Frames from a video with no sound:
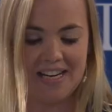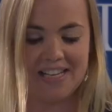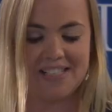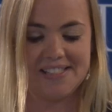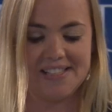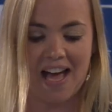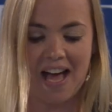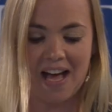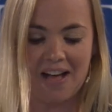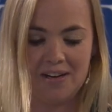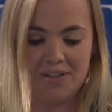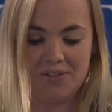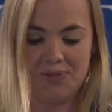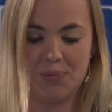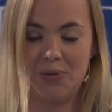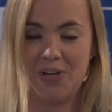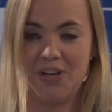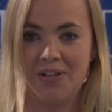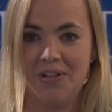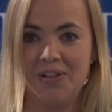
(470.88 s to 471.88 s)
it is Allah's
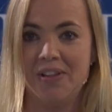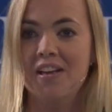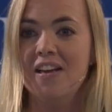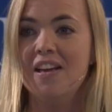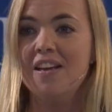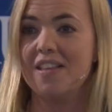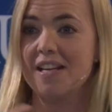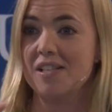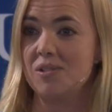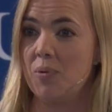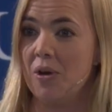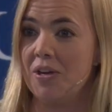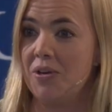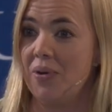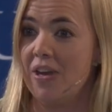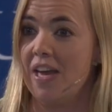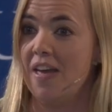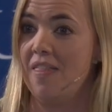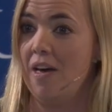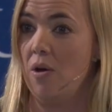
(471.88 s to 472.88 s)
will. That's why
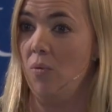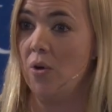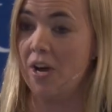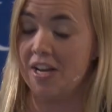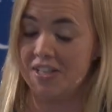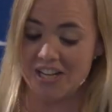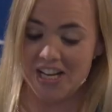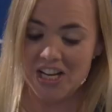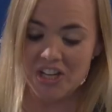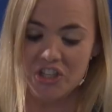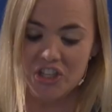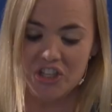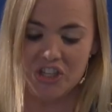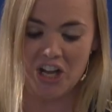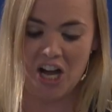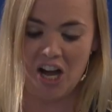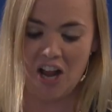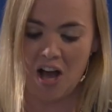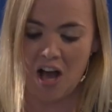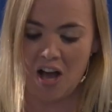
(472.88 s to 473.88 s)
you'll hear that word,
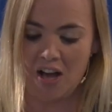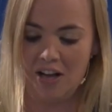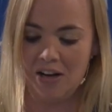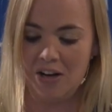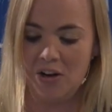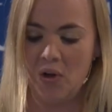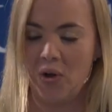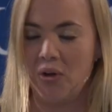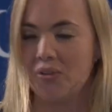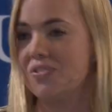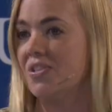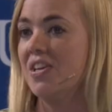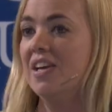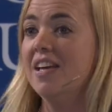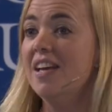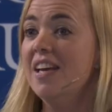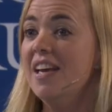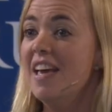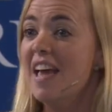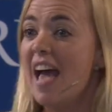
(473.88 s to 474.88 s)
inshallah, a lot.
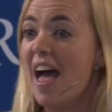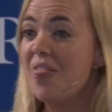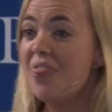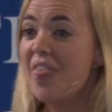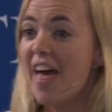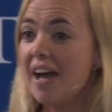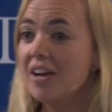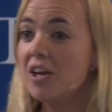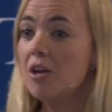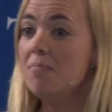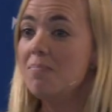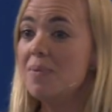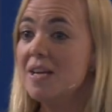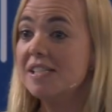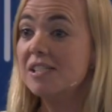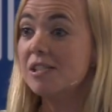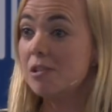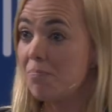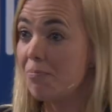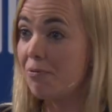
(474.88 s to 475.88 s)
And that can
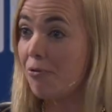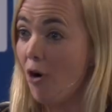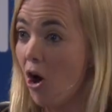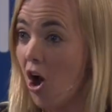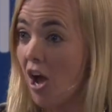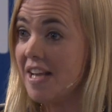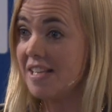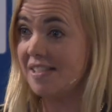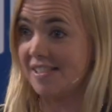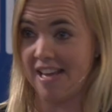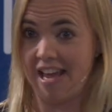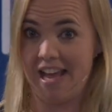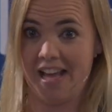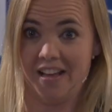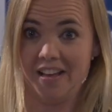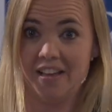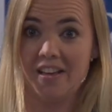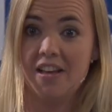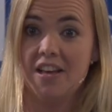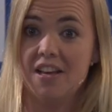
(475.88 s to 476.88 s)
be
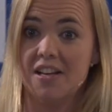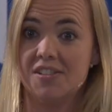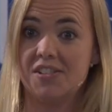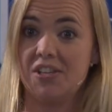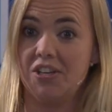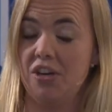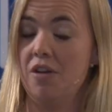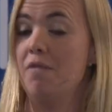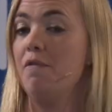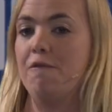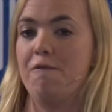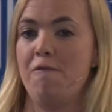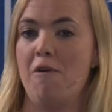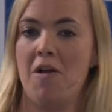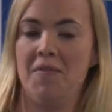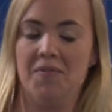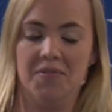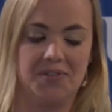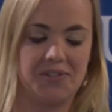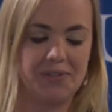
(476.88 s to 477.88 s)
surprising to
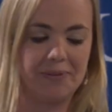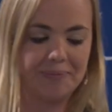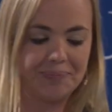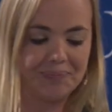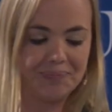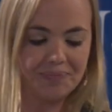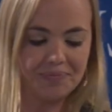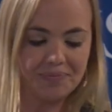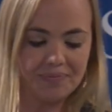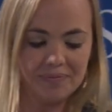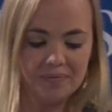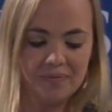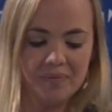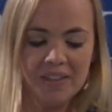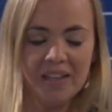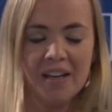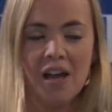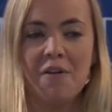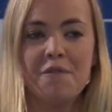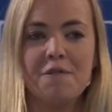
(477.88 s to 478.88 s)
confront.
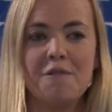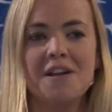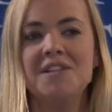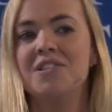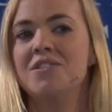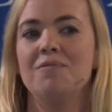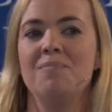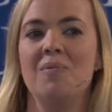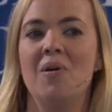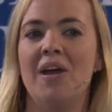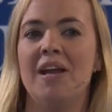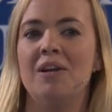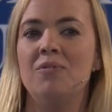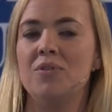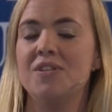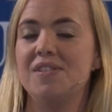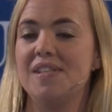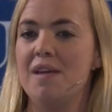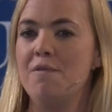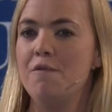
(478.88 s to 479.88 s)
A friend of mine
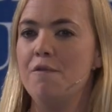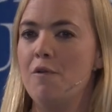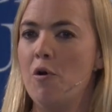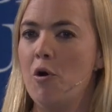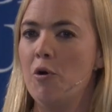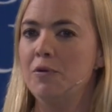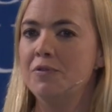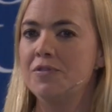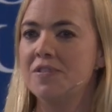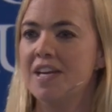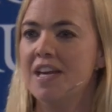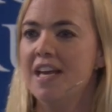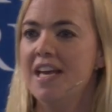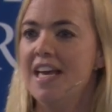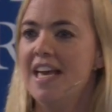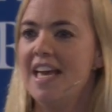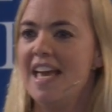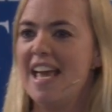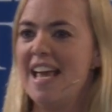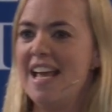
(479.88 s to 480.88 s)
was involved
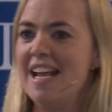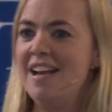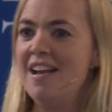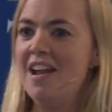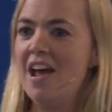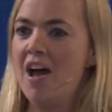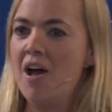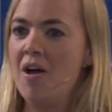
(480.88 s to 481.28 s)
in